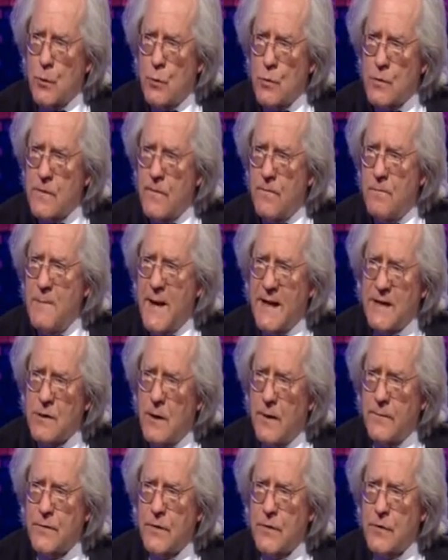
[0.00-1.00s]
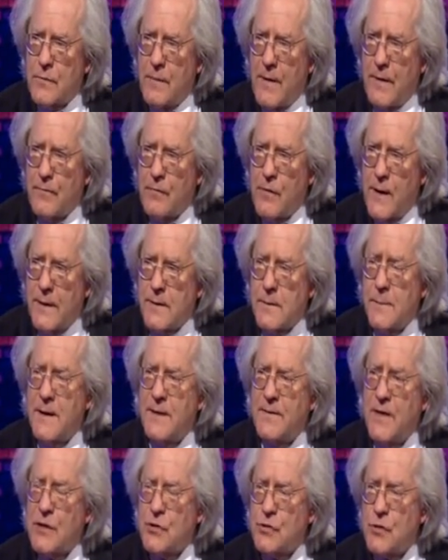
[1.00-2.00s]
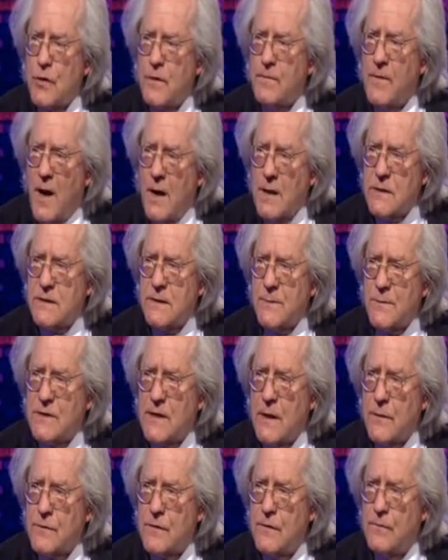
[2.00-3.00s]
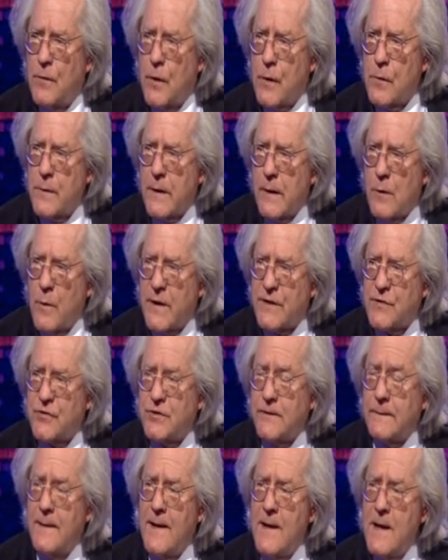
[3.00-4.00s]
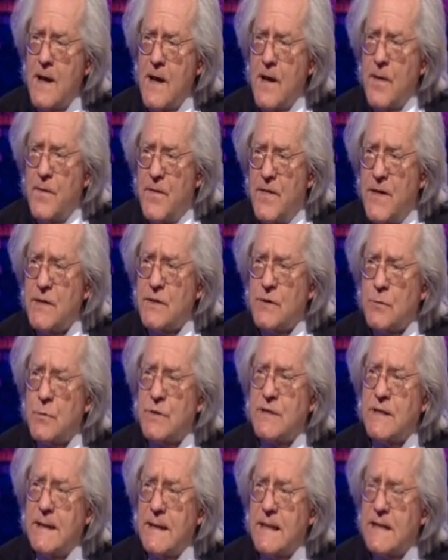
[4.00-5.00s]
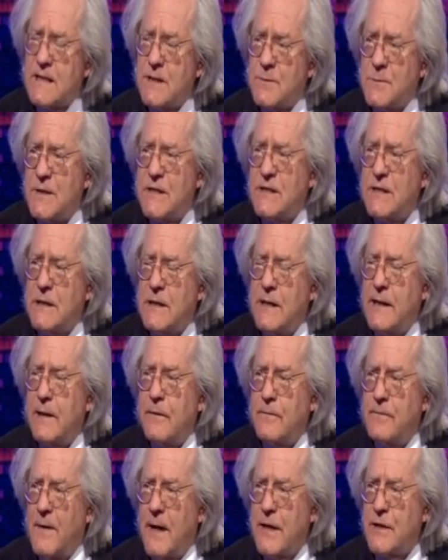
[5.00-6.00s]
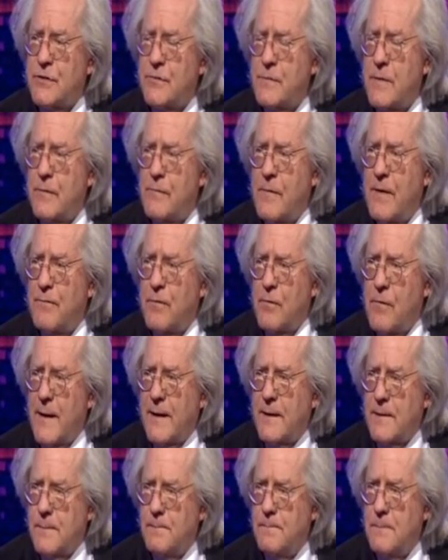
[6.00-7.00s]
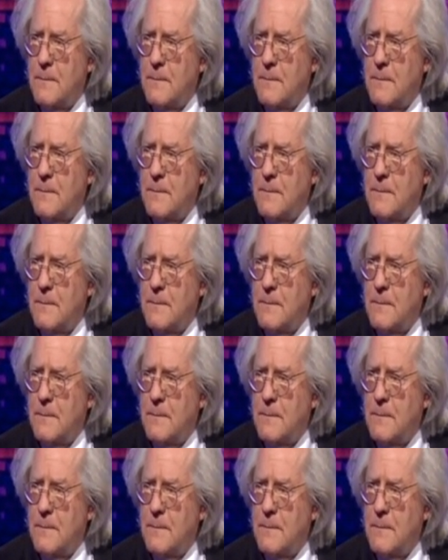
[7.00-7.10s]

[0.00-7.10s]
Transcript: ought to have met after the referendum, and they should have asked themselves the following question. This was an explicitly advisory referendum.